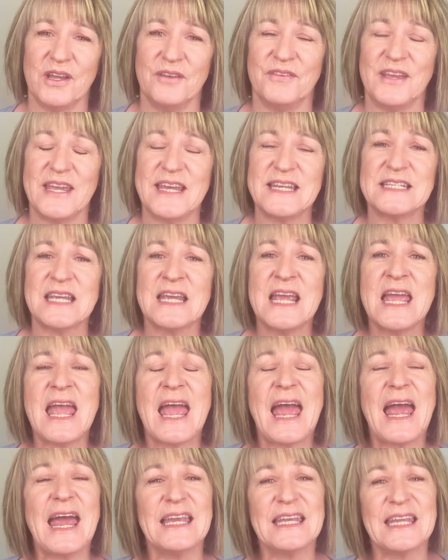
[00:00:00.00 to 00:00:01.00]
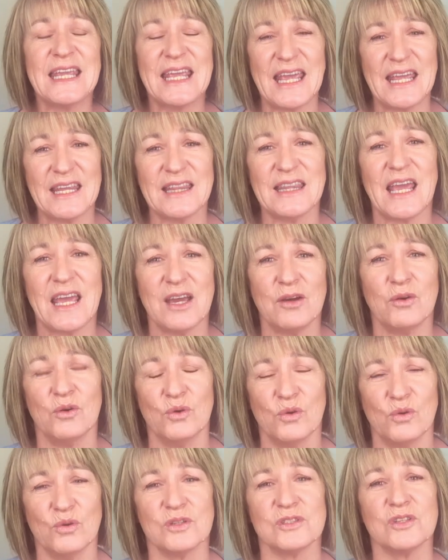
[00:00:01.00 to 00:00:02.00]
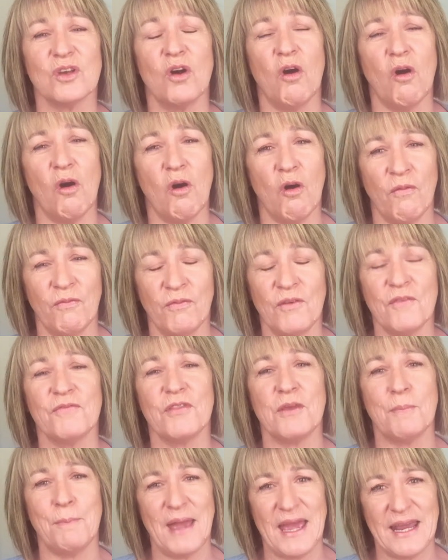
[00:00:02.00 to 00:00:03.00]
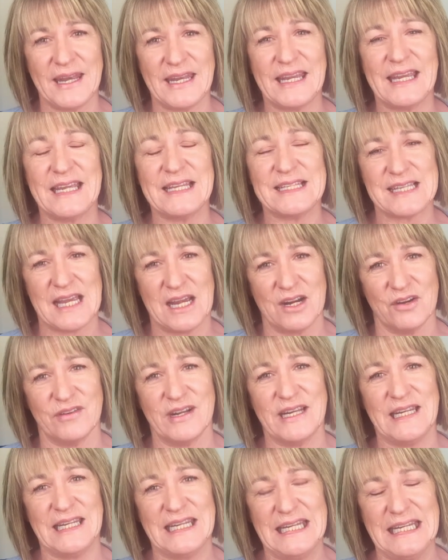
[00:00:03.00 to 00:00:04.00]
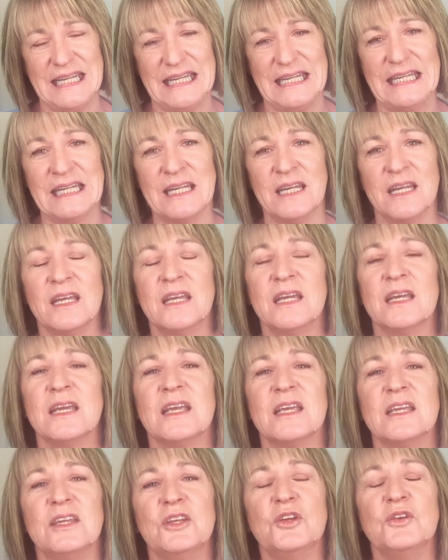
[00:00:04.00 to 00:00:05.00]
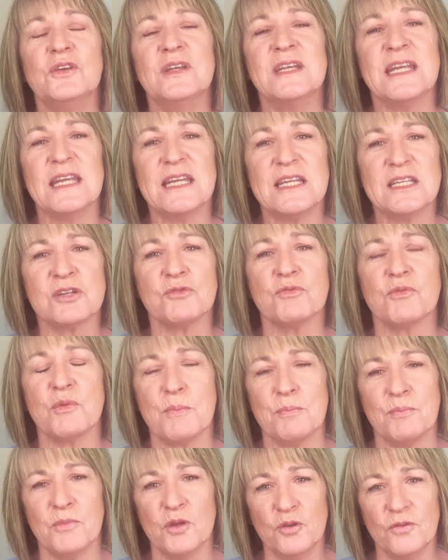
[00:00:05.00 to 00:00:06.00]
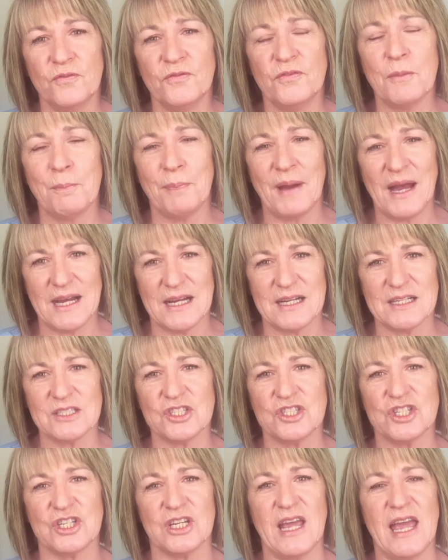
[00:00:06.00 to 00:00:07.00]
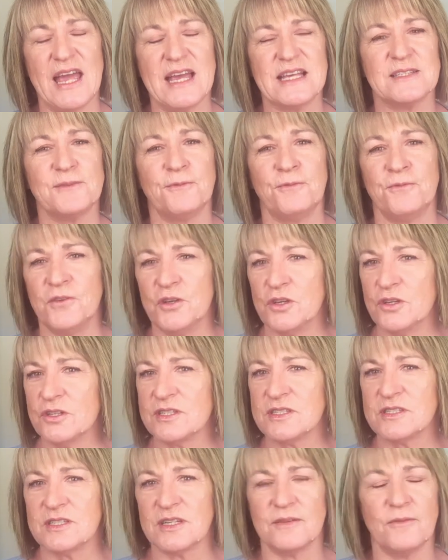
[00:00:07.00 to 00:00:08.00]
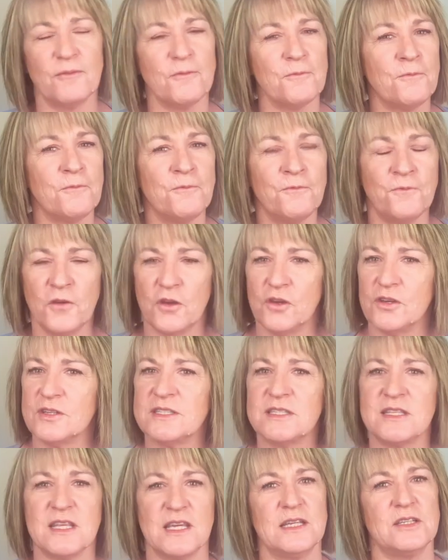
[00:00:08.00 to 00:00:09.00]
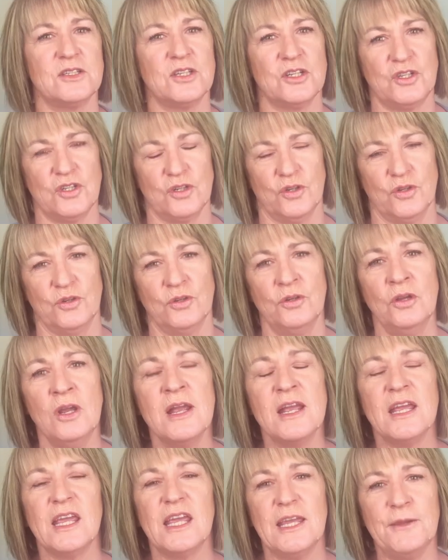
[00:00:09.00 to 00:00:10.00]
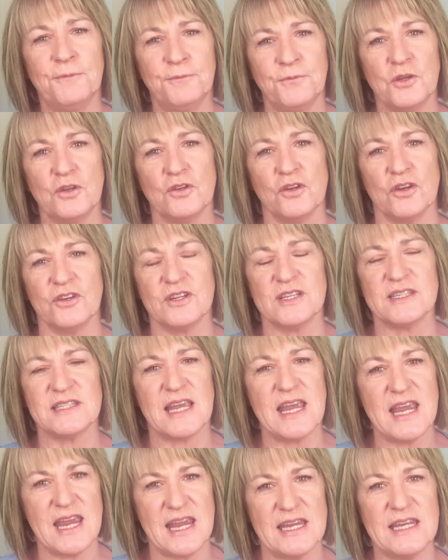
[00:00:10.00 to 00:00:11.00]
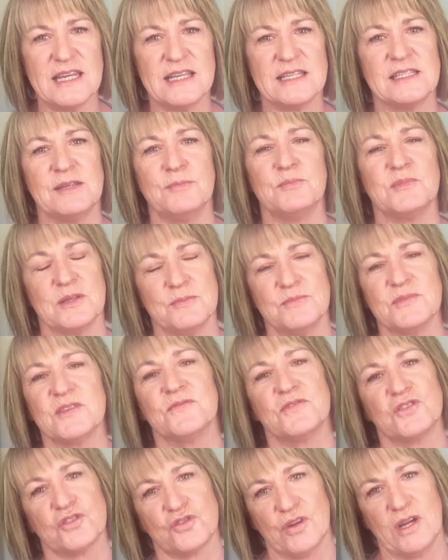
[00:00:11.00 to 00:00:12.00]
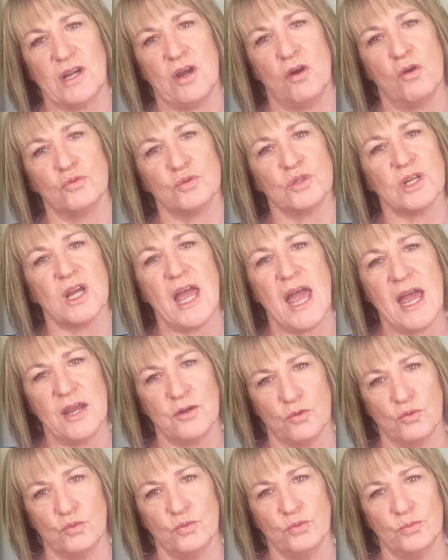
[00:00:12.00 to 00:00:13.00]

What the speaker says: vet, and get that horse off of the paddock it's currently in. You need to remove the pasture as first thing to do if you notice any symptoms of Stringhalt at all.